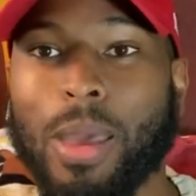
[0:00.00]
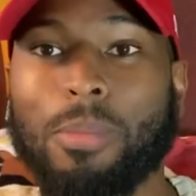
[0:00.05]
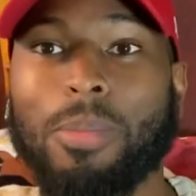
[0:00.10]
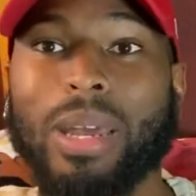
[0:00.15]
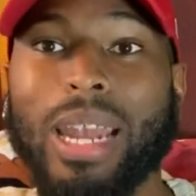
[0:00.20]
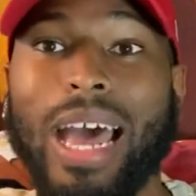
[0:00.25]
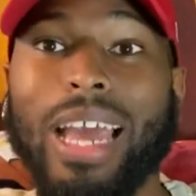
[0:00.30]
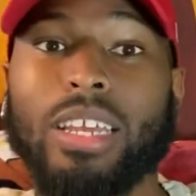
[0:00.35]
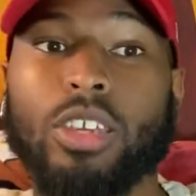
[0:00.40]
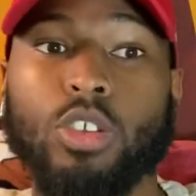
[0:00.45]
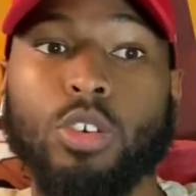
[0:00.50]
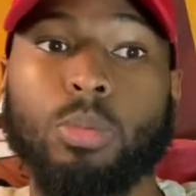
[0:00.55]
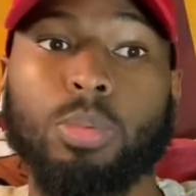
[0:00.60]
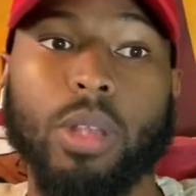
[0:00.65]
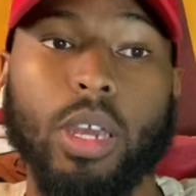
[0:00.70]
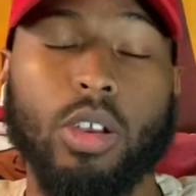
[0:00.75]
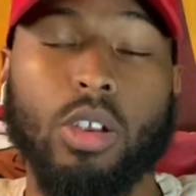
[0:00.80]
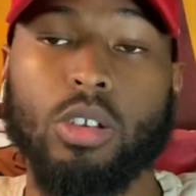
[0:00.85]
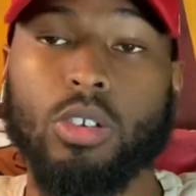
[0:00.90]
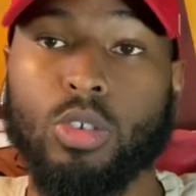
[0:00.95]
But I do
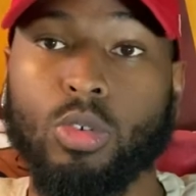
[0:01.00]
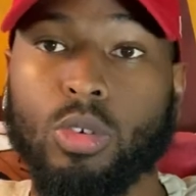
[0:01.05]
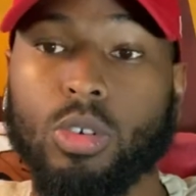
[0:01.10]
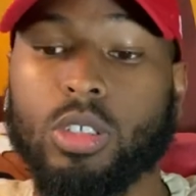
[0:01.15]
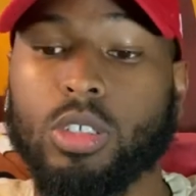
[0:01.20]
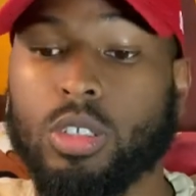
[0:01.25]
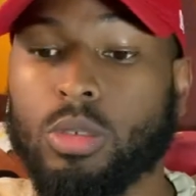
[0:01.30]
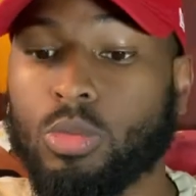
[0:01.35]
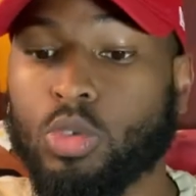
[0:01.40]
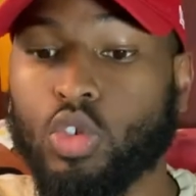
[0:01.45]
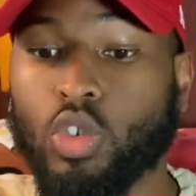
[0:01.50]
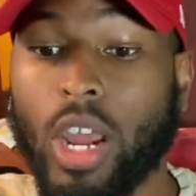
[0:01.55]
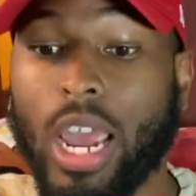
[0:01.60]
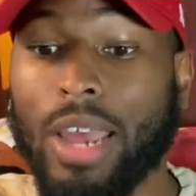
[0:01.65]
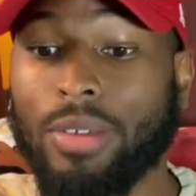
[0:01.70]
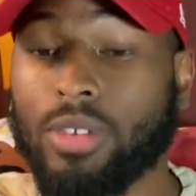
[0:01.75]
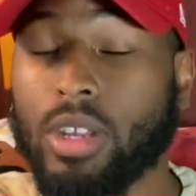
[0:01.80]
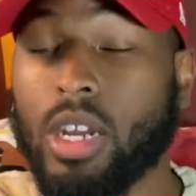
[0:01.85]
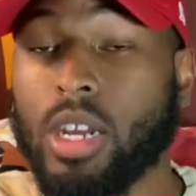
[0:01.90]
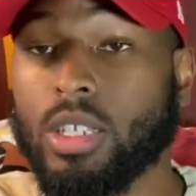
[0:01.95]
plan on doing some
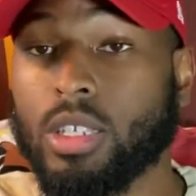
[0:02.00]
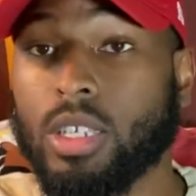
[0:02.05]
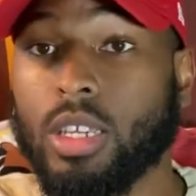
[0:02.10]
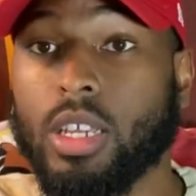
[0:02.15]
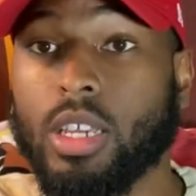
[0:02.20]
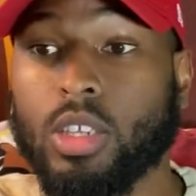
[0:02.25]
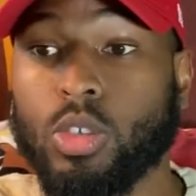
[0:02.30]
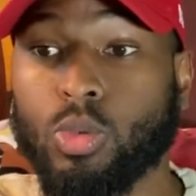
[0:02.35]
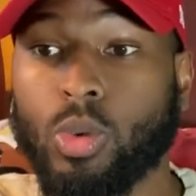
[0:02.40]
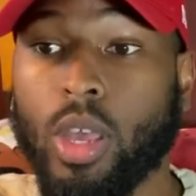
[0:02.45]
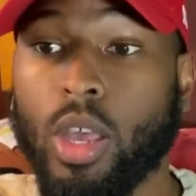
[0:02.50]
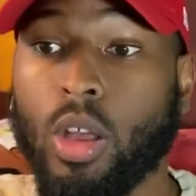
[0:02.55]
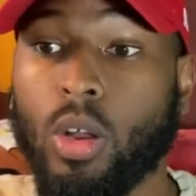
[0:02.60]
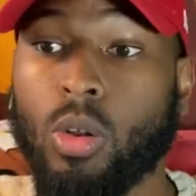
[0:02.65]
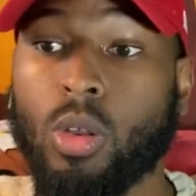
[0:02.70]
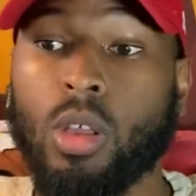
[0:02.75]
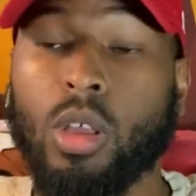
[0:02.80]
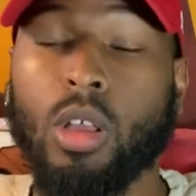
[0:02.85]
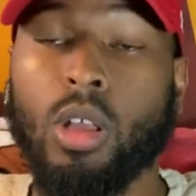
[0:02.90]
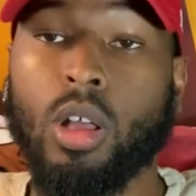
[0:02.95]
draft content as well.